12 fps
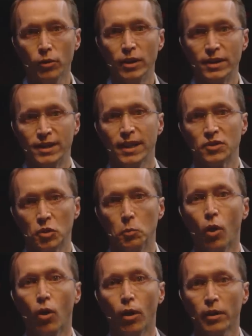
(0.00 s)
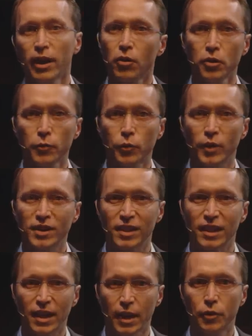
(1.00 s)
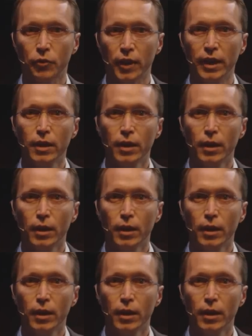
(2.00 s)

that sets the bar, not only for the rest of the country,